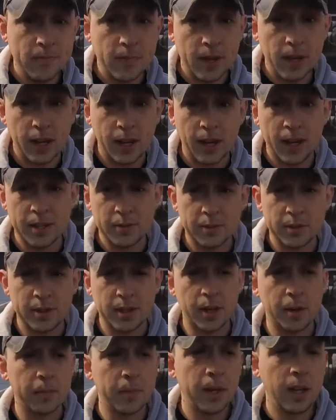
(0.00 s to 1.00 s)
Hey guys, what's
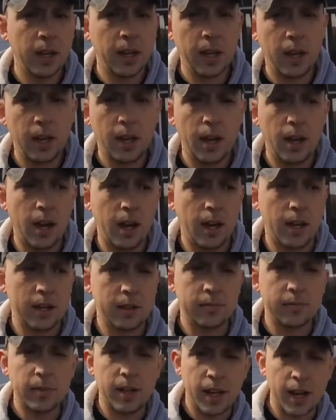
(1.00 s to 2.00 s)
up?
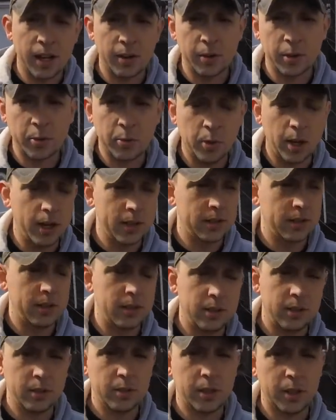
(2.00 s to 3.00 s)
I had a request to
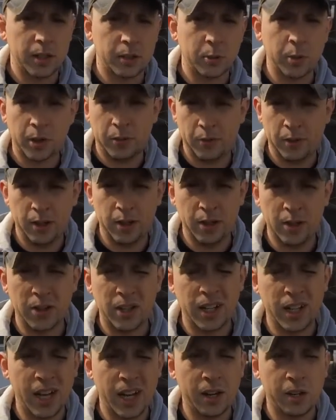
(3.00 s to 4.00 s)
do a quick video
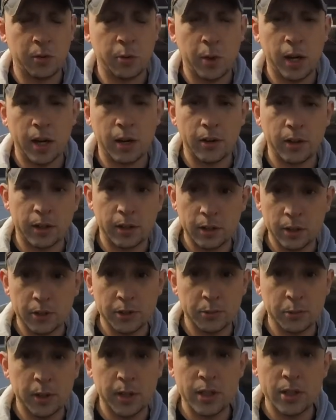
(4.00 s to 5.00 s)
on how to wire the kill
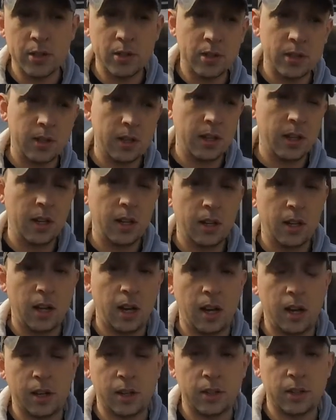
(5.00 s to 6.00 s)
switch
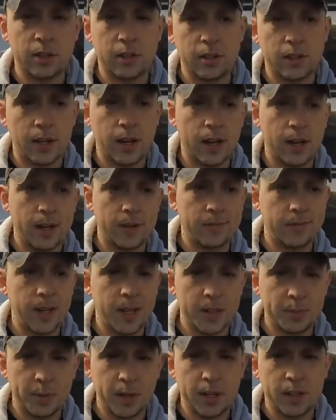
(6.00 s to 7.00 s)
on your
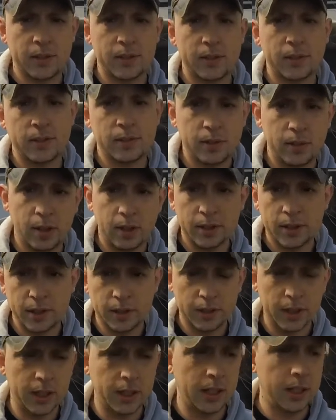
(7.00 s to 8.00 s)
SPS longtail
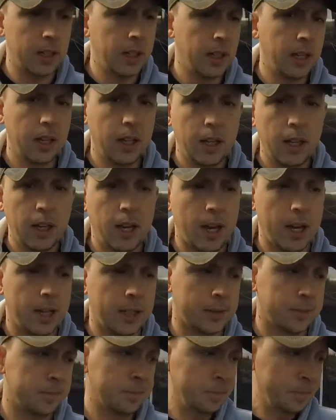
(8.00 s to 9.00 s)
kit.
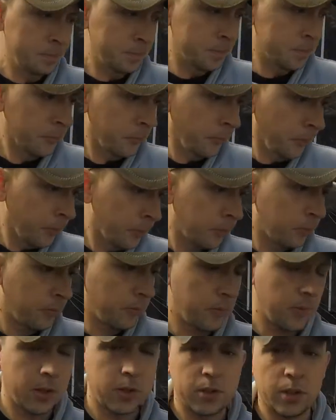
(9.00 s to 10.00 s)
Um,
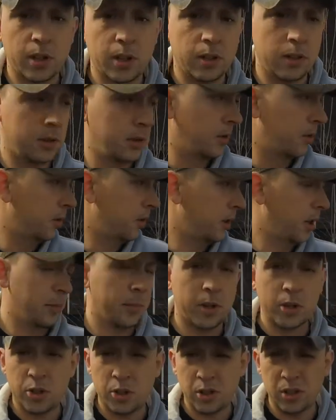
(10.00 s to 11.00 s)
so I'm
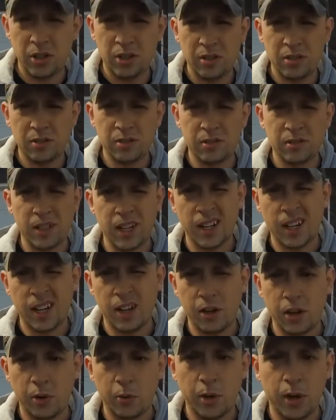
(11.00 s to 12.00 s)
going to show you kind of
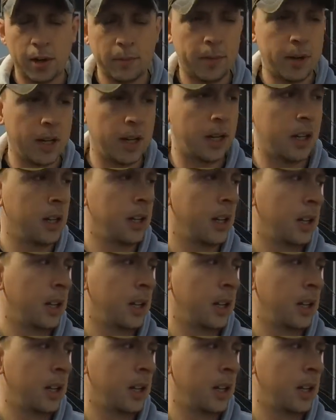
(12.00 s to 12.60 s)
how I wired mine.